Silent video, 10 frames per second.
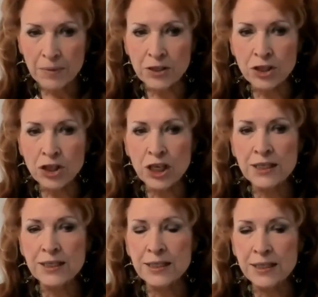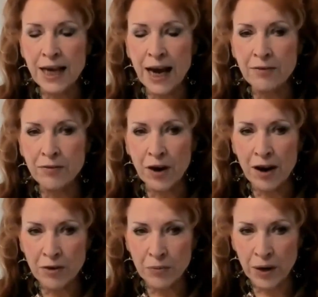But Jesus died for
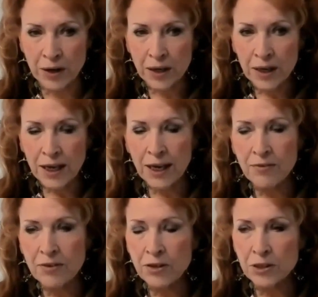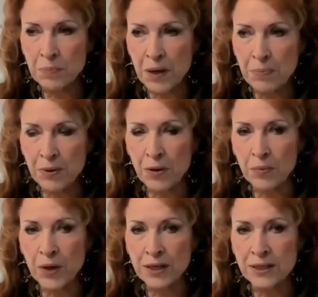everyone, even those people
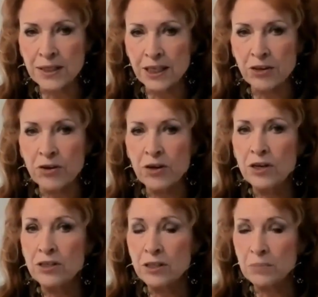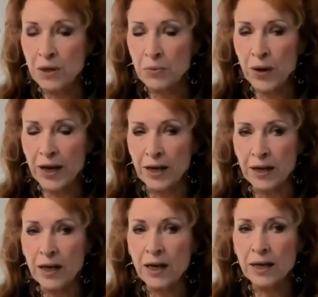that we consider to be
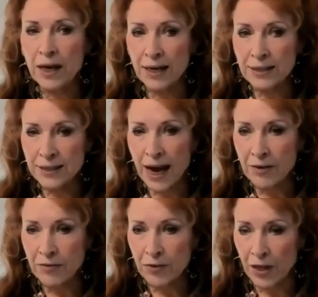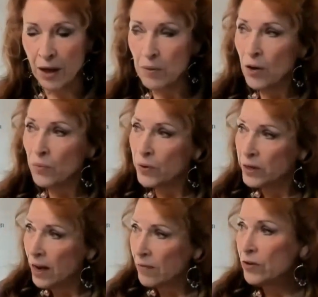wicked, God died for them. We
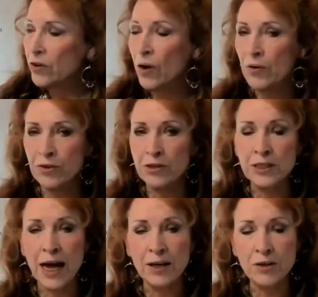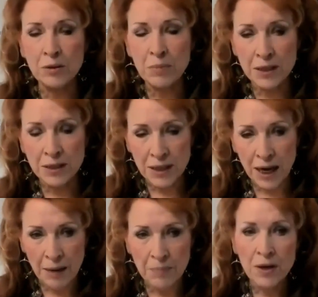never know if there's not going to be a
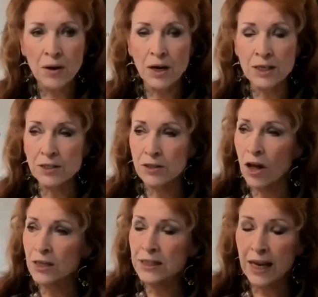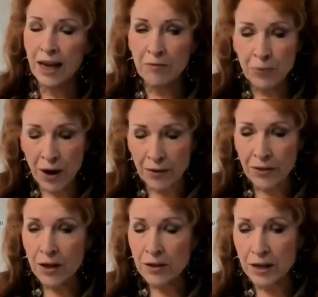time, as long as they have
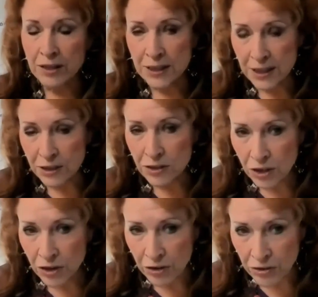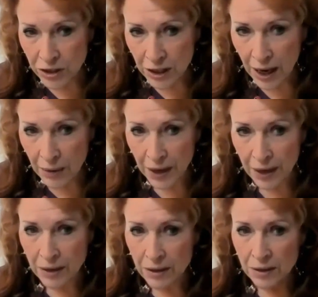breath, they can still turn to Yahweh.